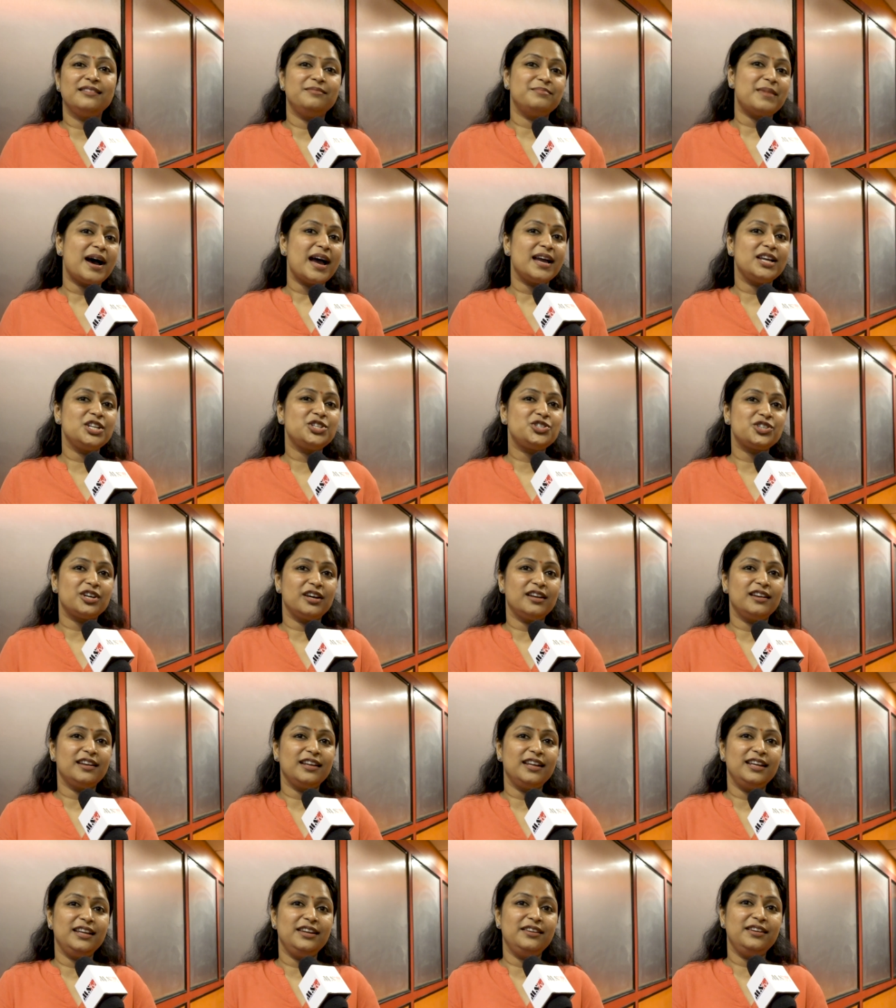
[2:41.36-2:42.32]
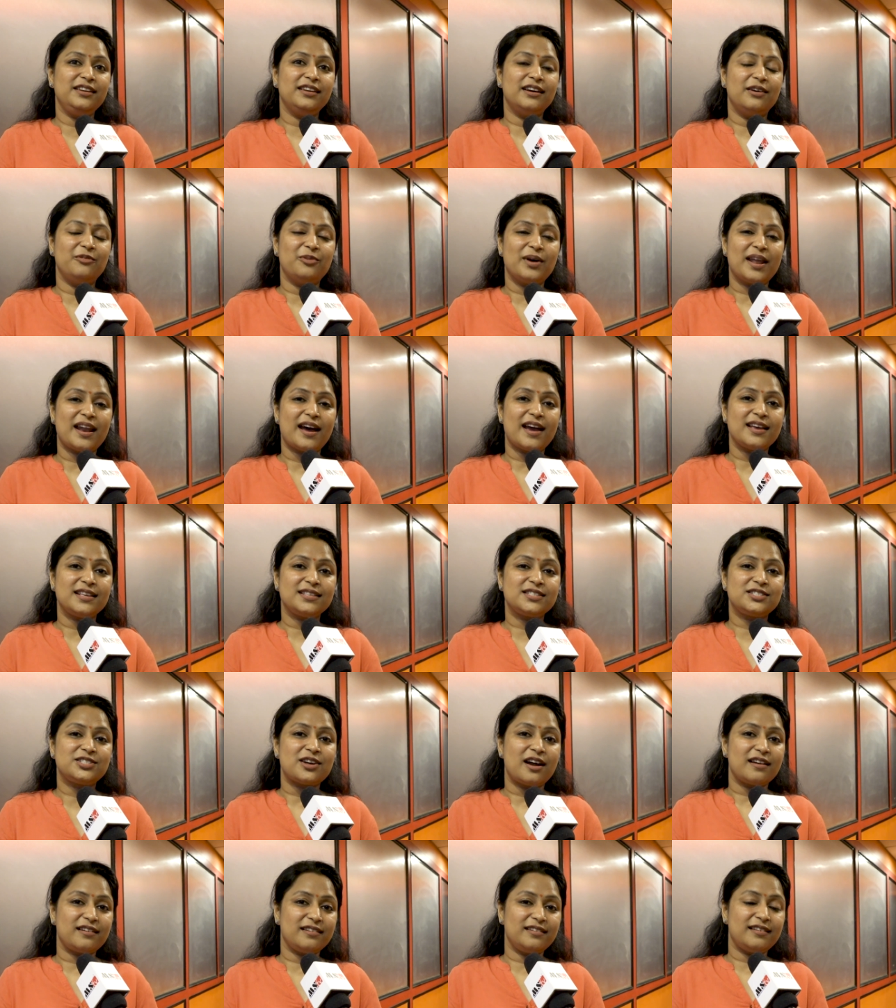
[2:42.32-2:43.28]
In my journey, when I
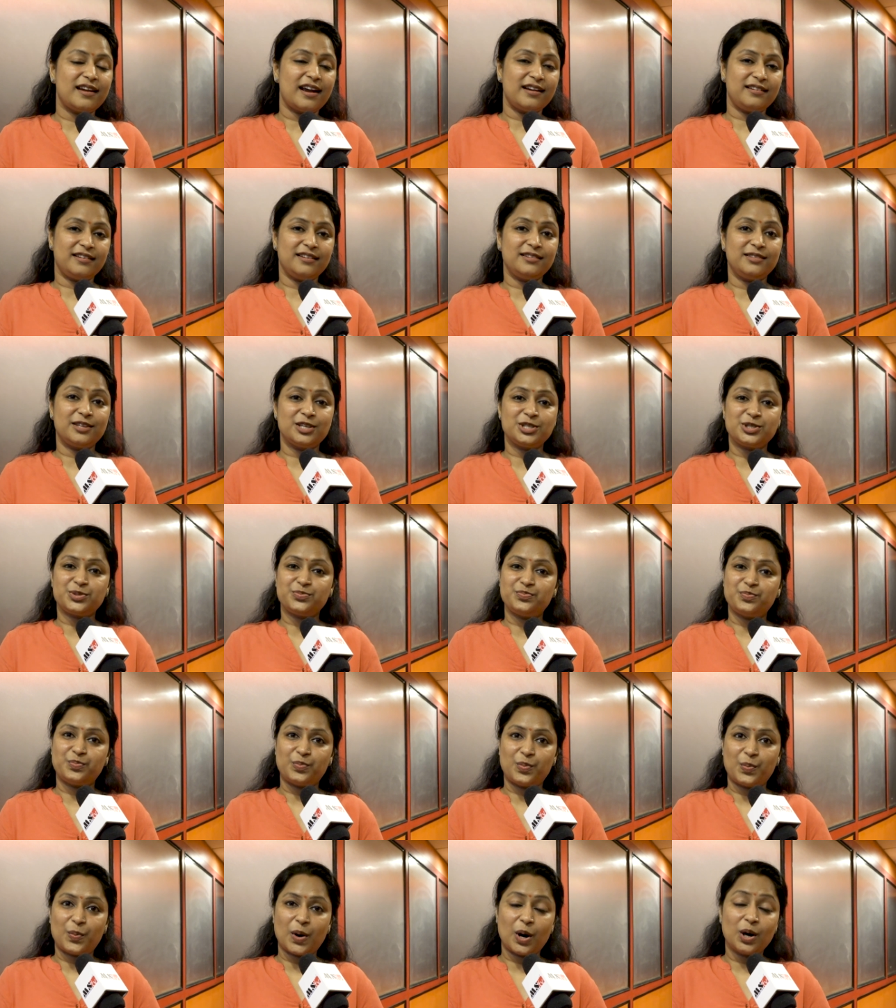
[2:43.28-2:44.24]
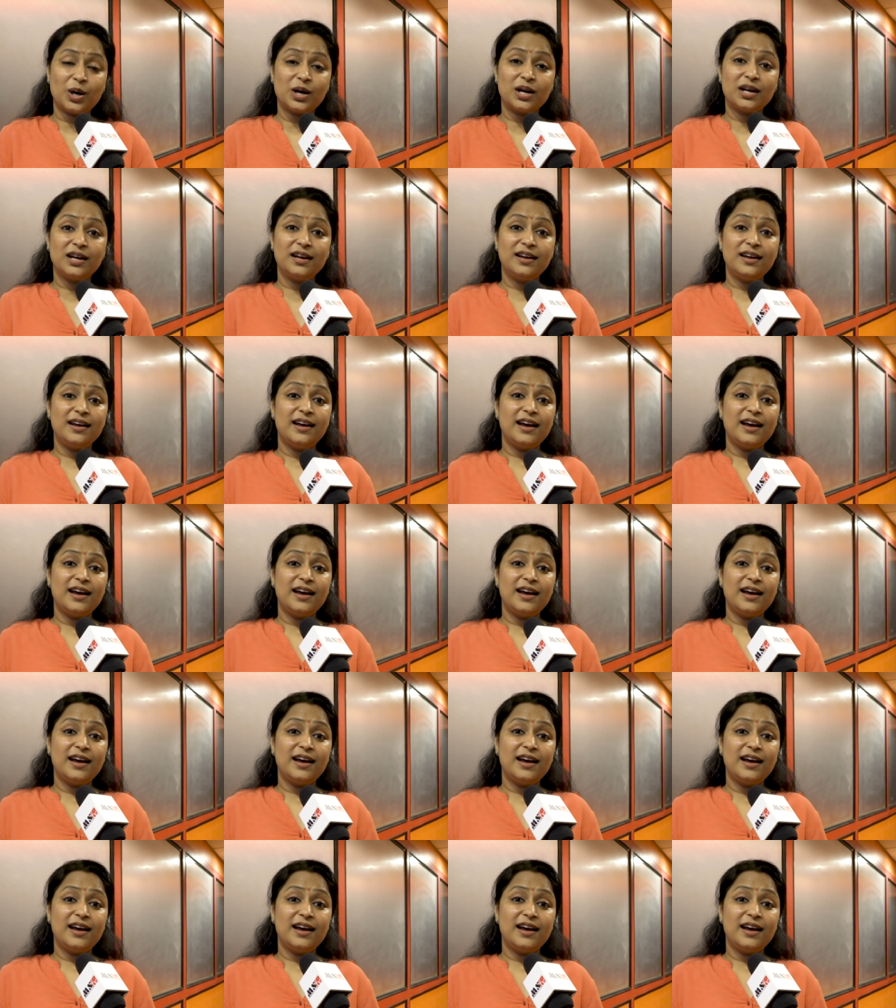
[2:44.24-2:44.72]
started writing this book,